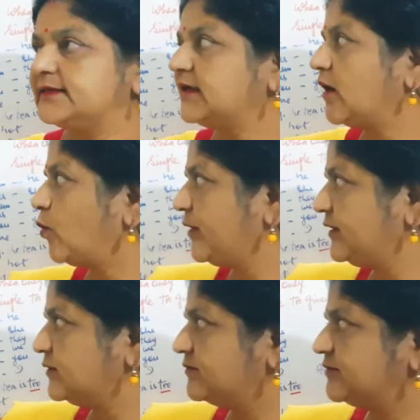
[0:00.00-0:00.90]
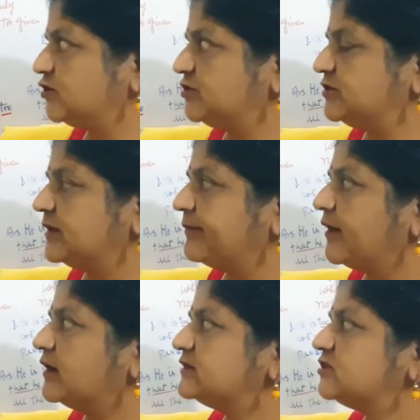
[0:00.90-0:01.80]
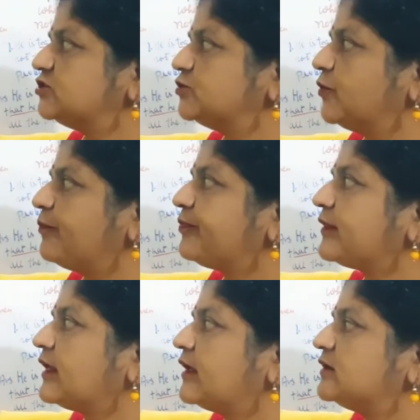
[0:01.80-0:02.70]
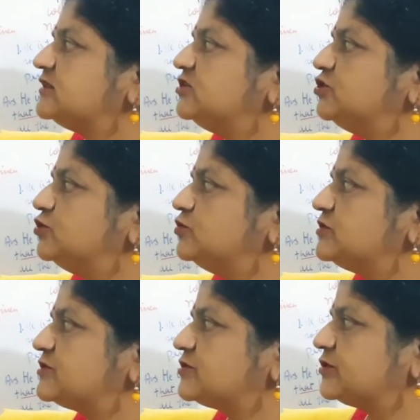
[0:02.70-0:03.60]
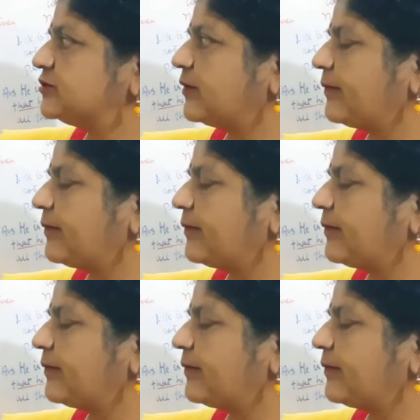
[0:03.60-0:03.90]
Here we have to insert to or use to.